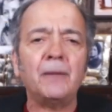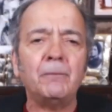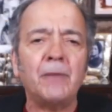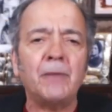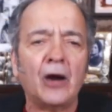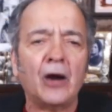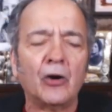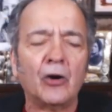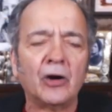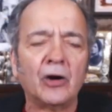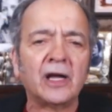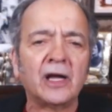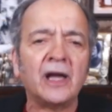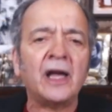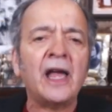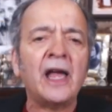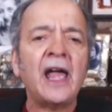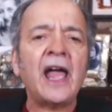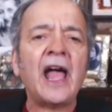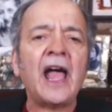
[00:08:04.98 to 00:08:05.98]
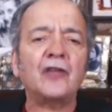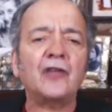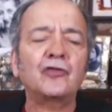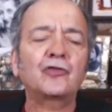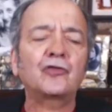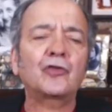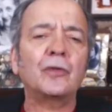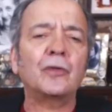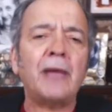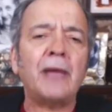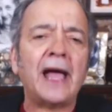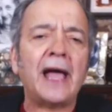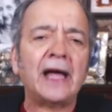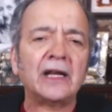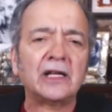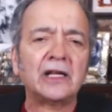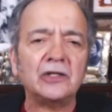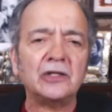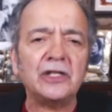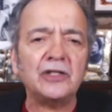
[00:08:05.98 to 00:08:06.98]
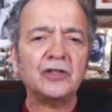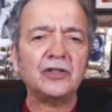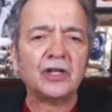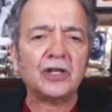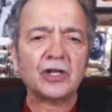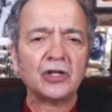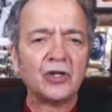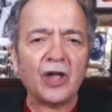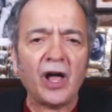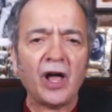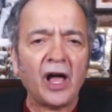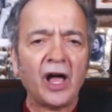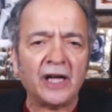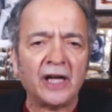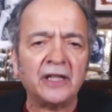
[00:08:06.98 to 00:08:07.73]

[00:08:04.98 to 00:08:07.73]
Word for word: and America has dramatically declined.